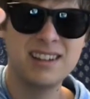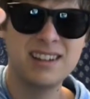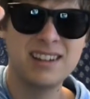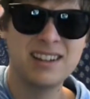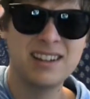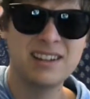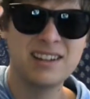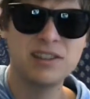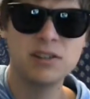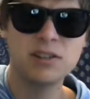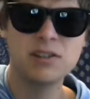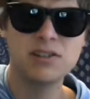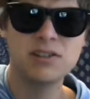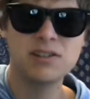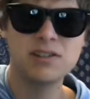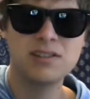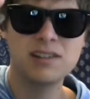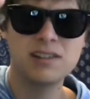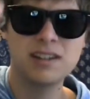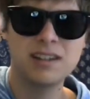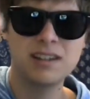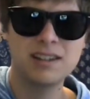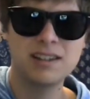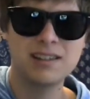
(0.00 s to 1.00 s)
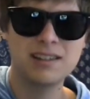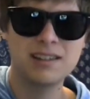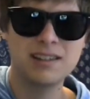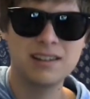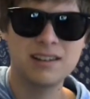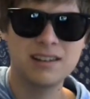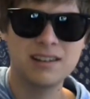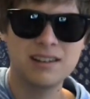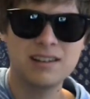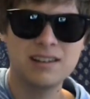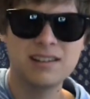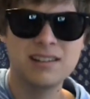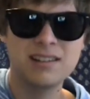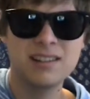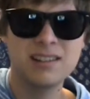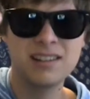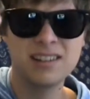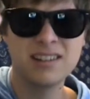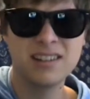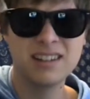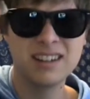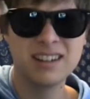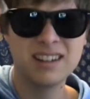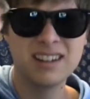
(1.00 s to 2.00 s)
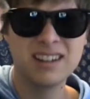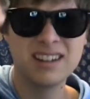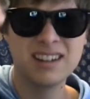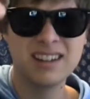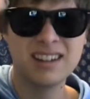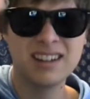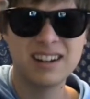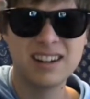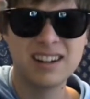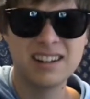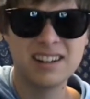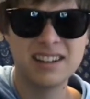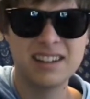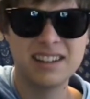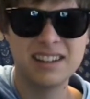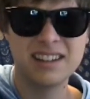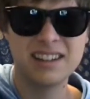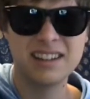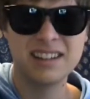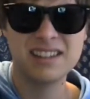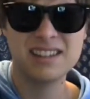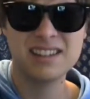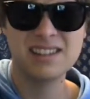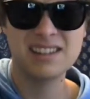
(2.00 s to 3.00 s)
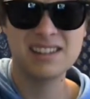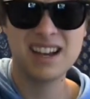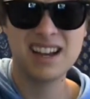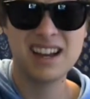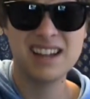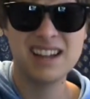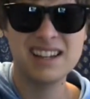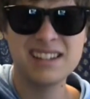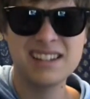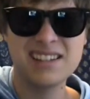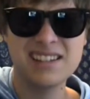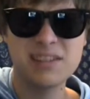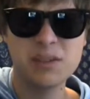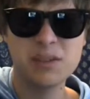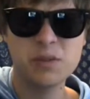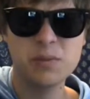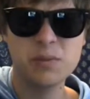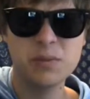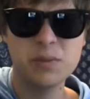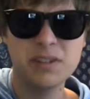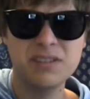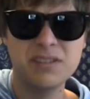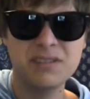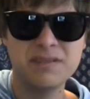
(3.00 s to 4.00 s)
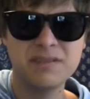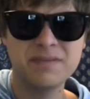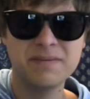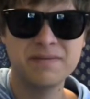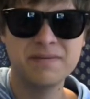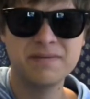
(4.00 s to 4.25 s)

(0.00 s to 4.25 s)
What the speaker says: As you can see, it's got like these sides open